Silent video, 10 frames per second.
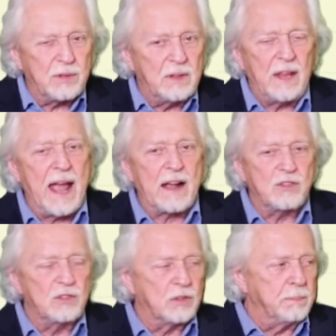the
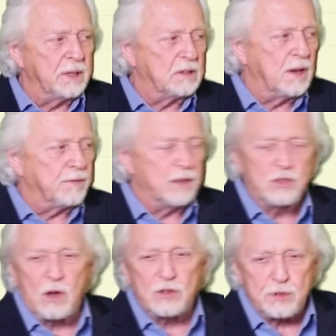action's a bit different.
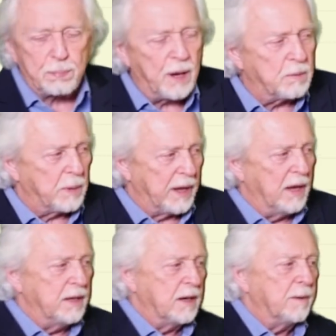It's all spread
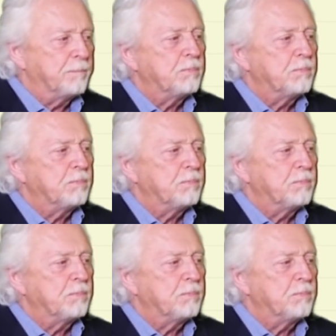related.